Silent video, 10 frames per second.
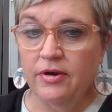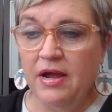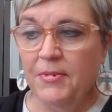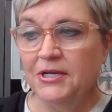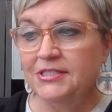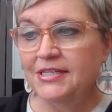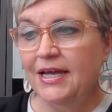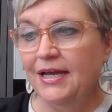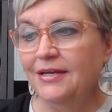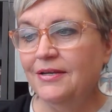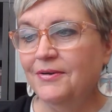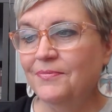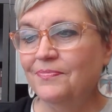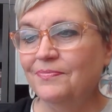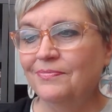Grandma said.
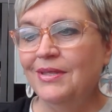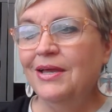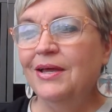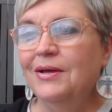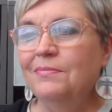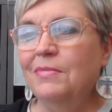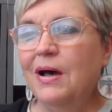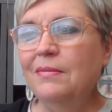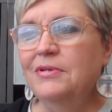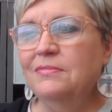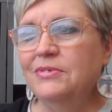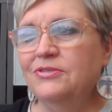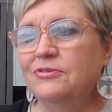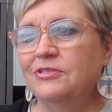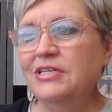Mom and
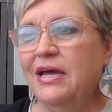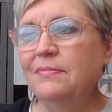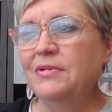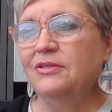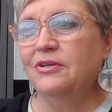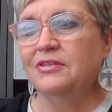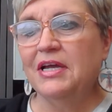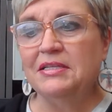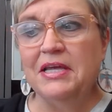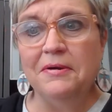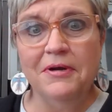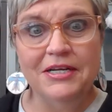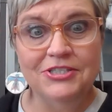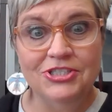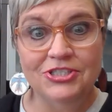Mr. Tubman looked like they were
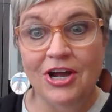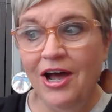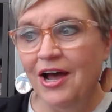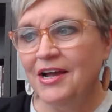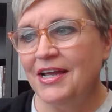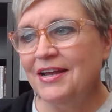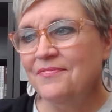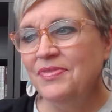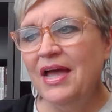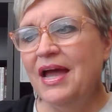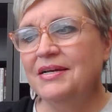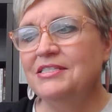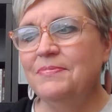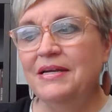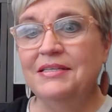in shock. I
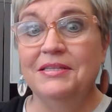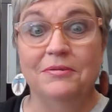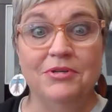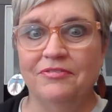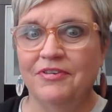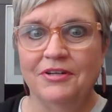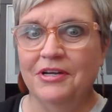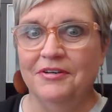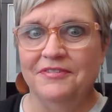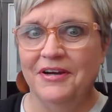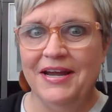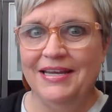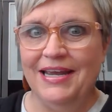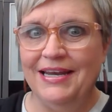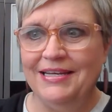expected them to fall over
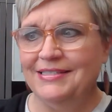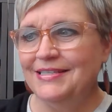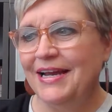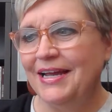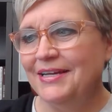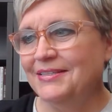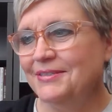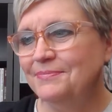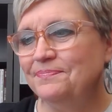any second.